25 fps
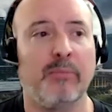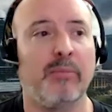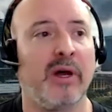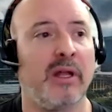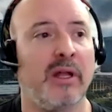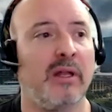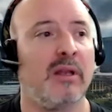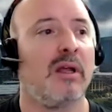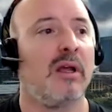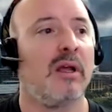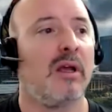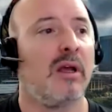
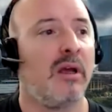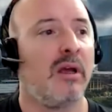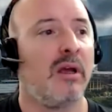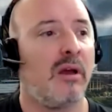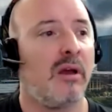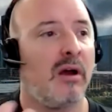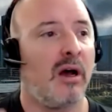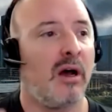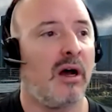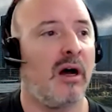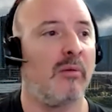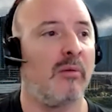But
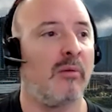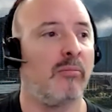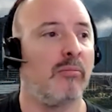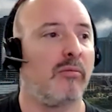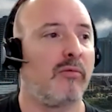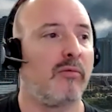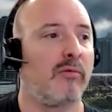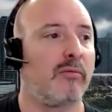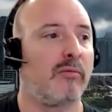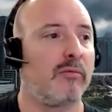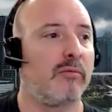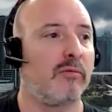um,
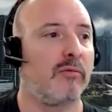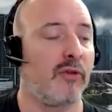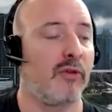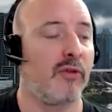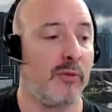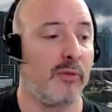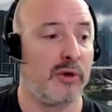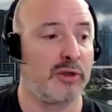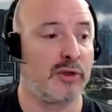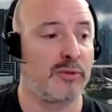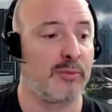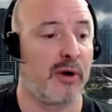for the
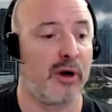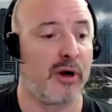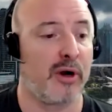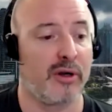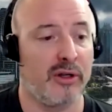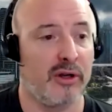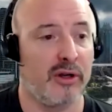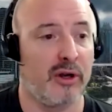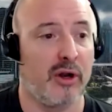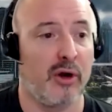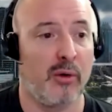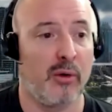most part,
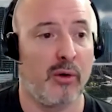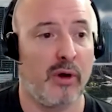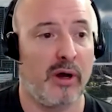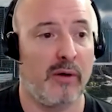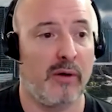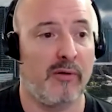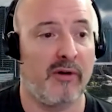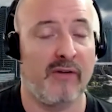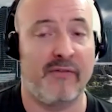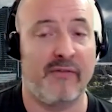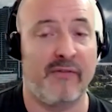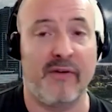you know, a,
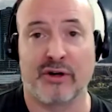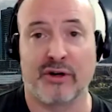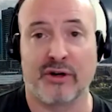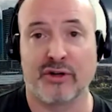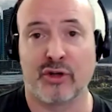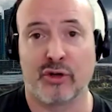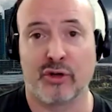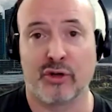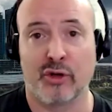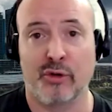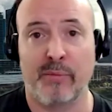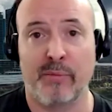a founder's
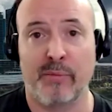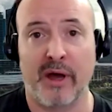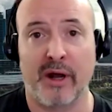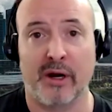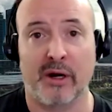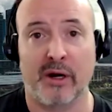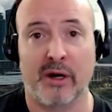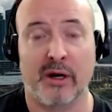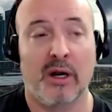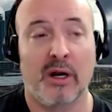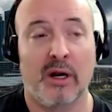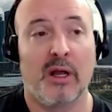going to do
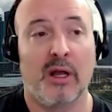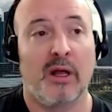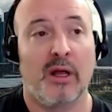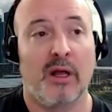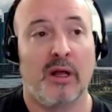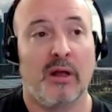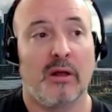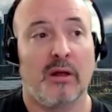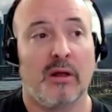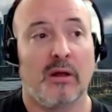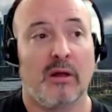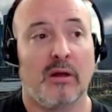better.
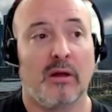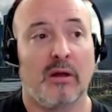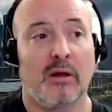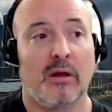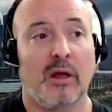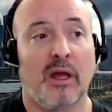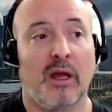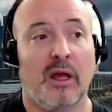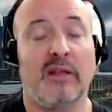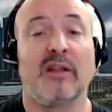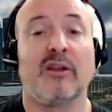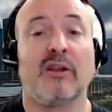
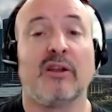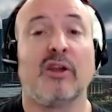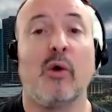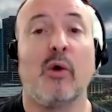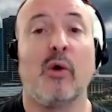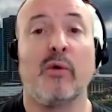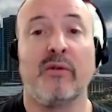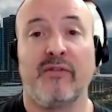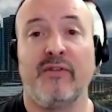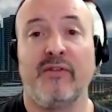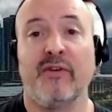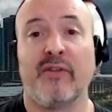And then go
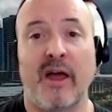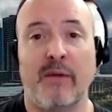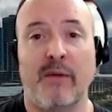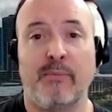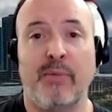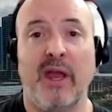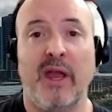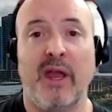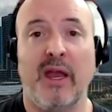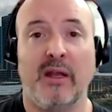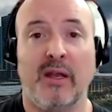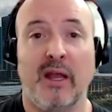and feel that
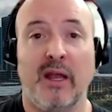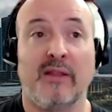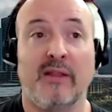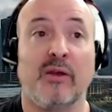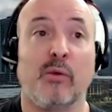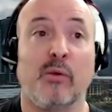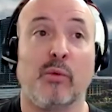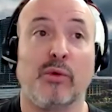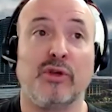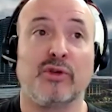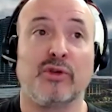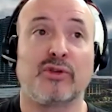pain. And
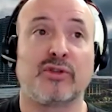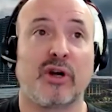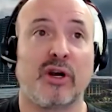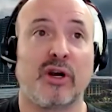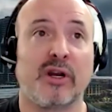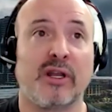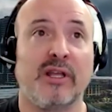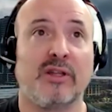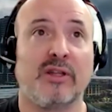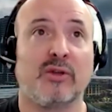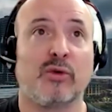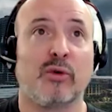then when you
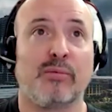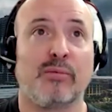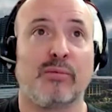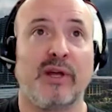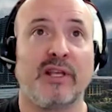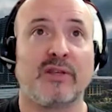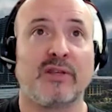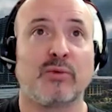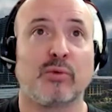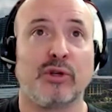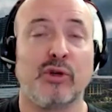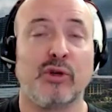start getting to a
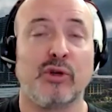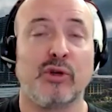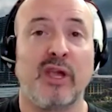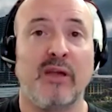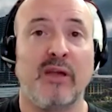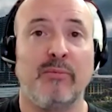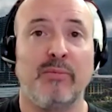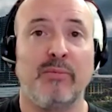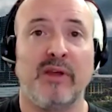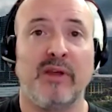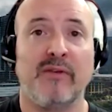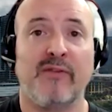place where you
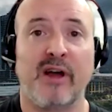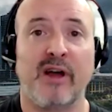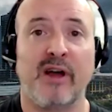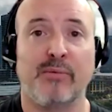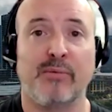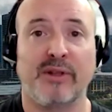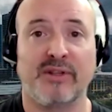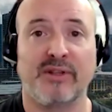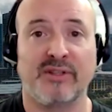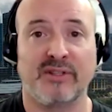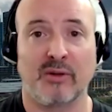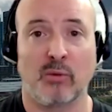can't be at five
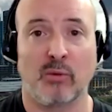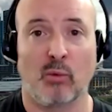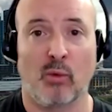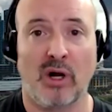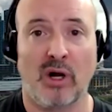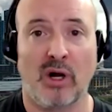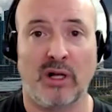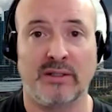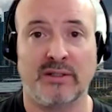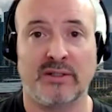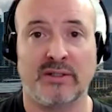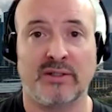places at
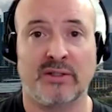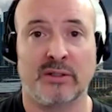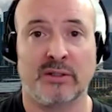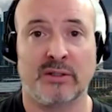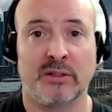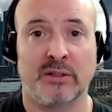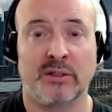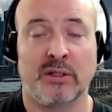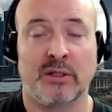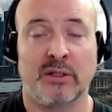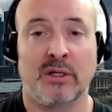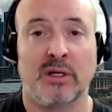once,
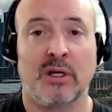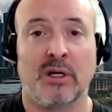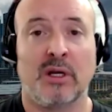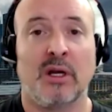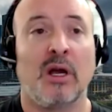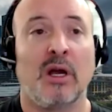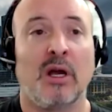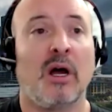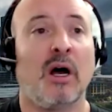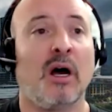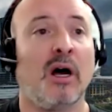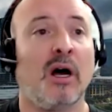
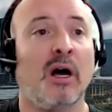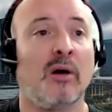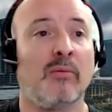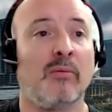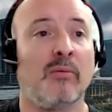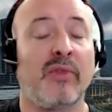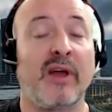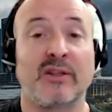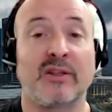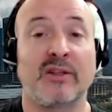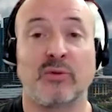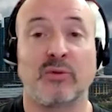um,
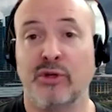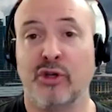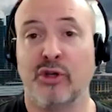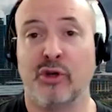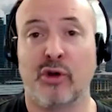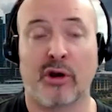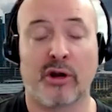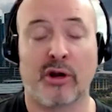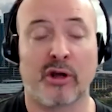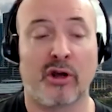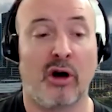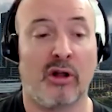that's when you're
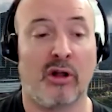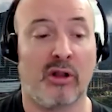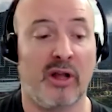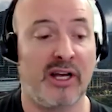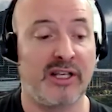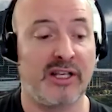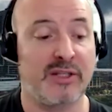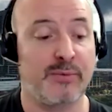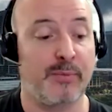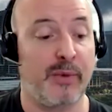going to call us.